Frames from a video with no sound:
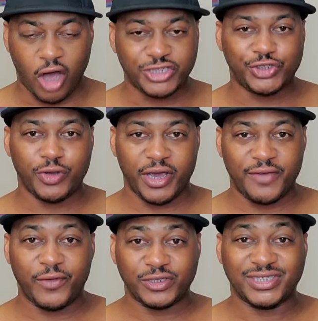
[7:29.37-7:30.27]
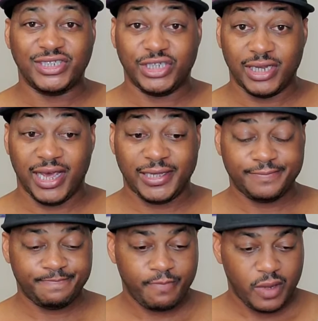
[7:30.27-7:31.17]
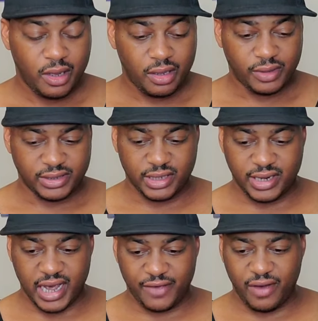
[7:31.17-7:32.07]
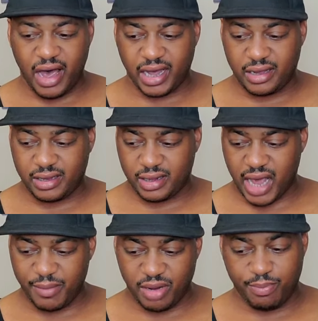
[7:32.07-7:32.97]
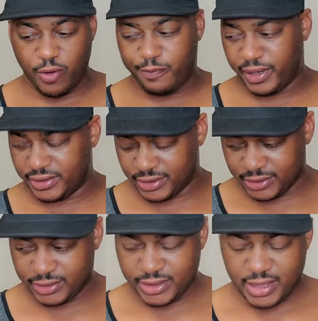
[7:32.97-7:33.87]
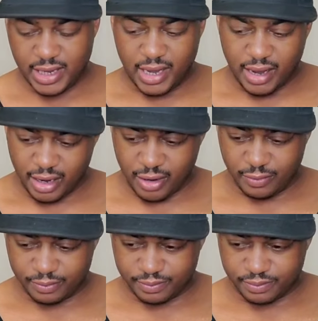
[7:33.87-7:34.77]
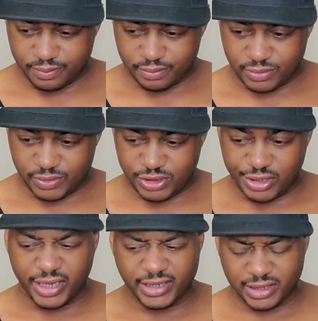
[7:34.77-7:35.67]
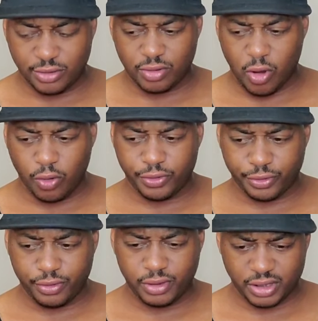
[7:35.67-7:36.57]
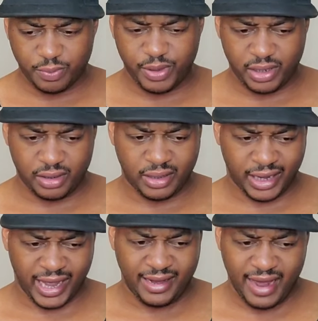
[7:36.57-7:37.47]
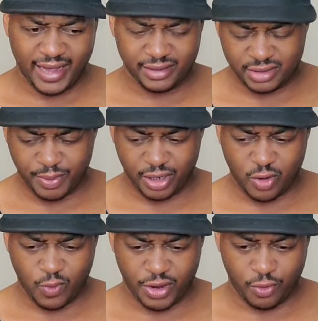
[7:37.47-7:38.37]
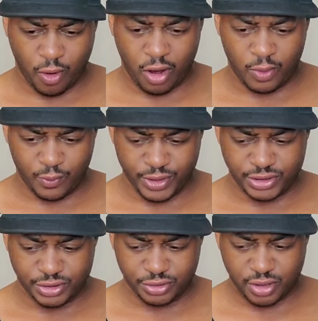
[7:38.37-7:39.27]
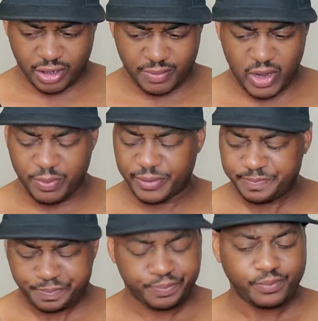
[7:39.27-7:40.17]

Australia versus Chile. They tend to have hot climate in both places. Chile gets a little colder depending on where you are, what region you're talking about, but